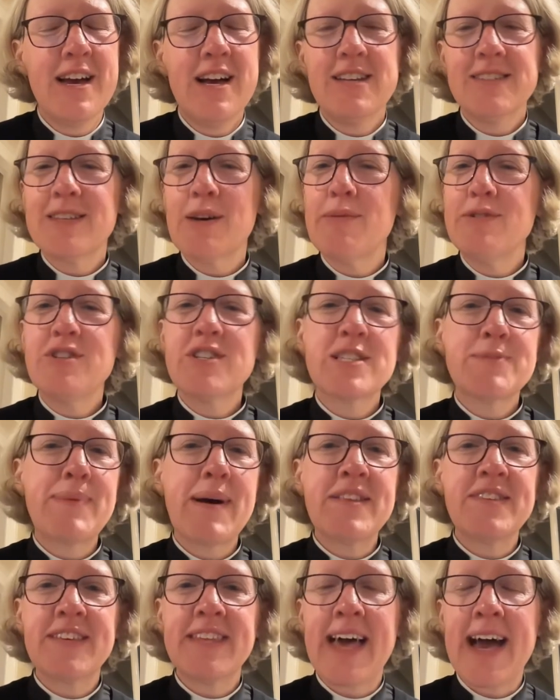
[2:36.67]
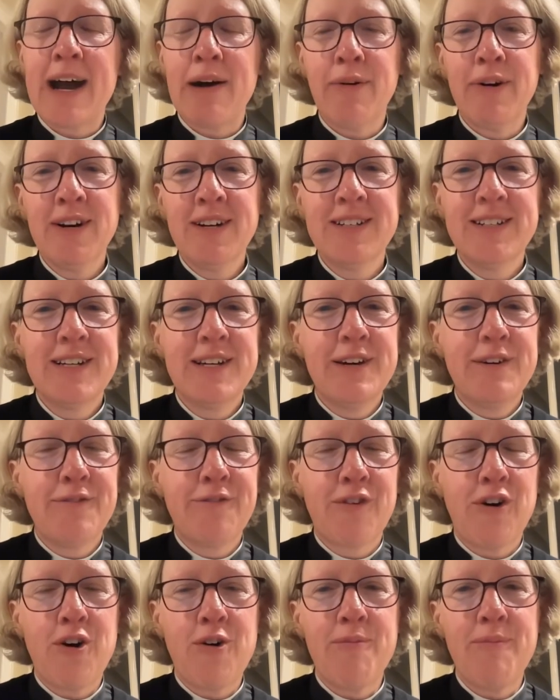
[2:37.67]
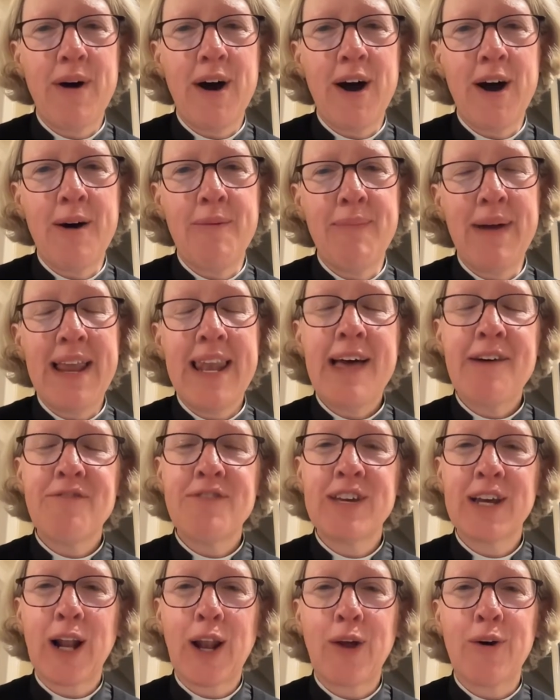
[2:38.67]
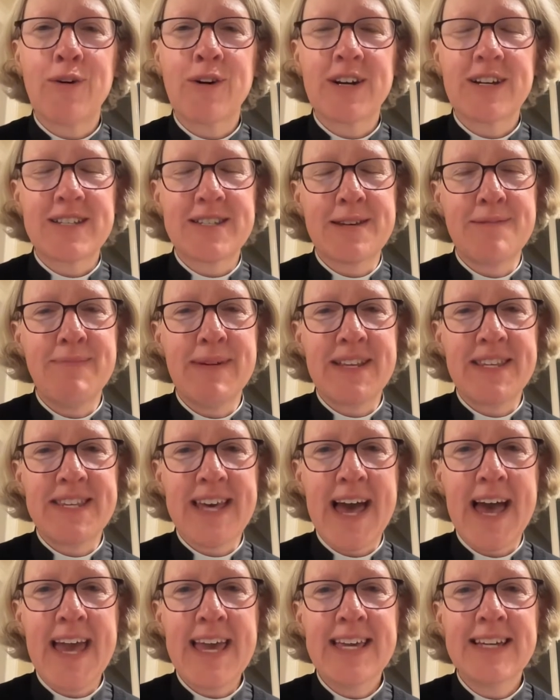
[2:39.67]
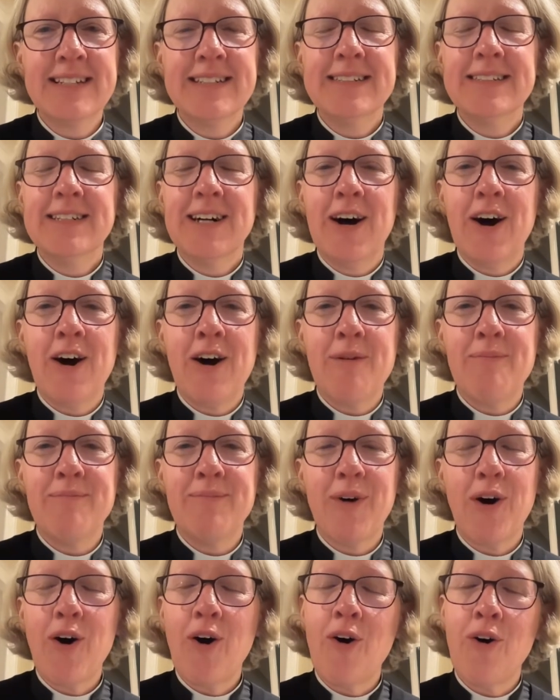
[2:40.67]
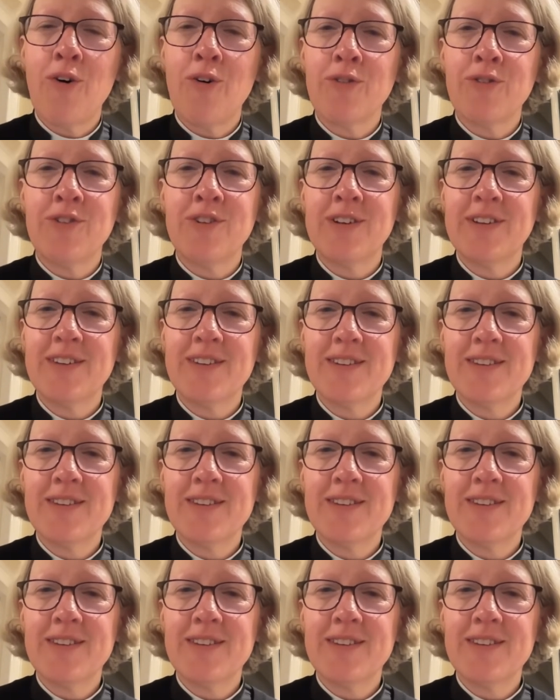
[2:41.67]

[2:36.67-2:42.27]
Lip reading: So we just spend an hour from 11 o'clock to midday on